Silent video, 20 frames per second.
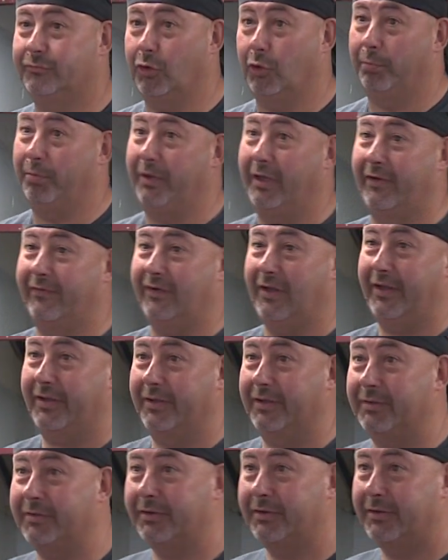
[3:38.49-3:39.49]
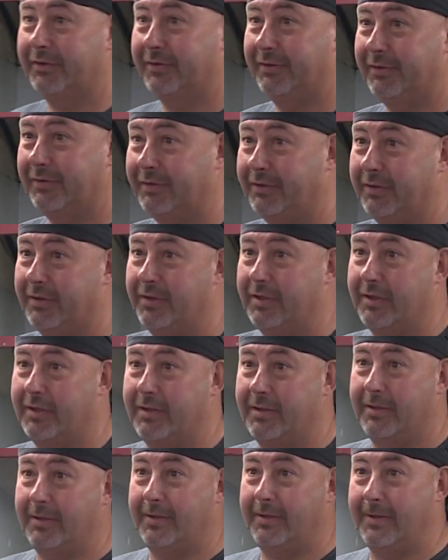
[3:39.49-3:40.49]
hope you guys like it. Can you give us a secret
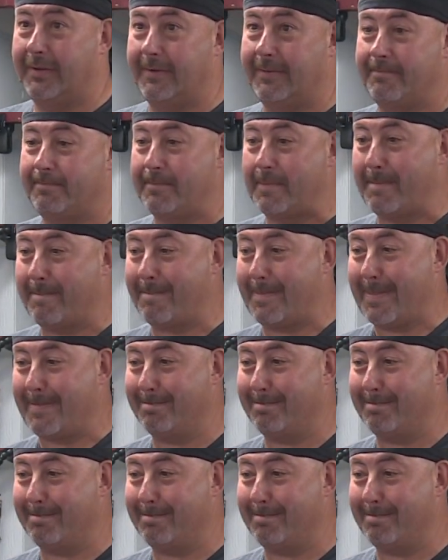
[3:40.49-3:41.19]
on your homemade batter?